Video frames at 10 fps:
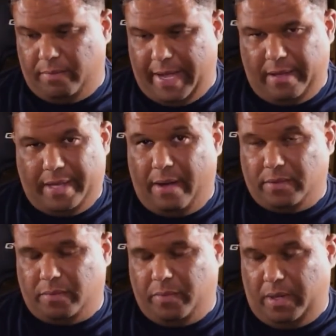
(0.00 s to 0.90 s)
That
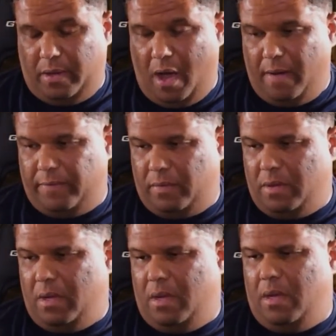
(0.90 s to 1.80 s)
was pretty awful.
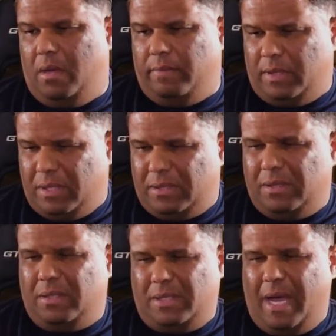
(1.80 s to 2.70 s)
But
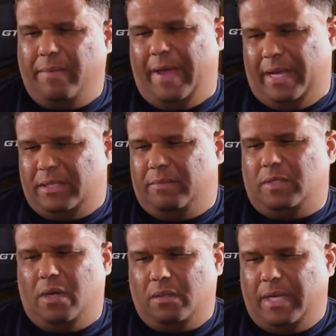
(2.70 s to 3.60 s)
this album has some
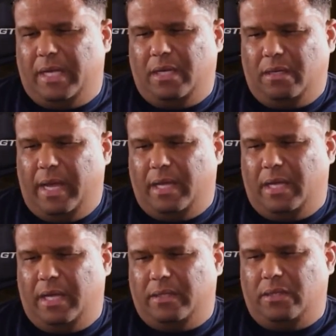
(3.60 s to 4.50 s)
songs I
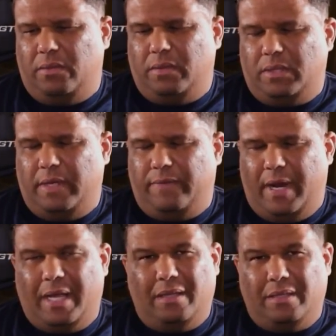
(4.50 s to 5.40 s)
can get to and stuff that I can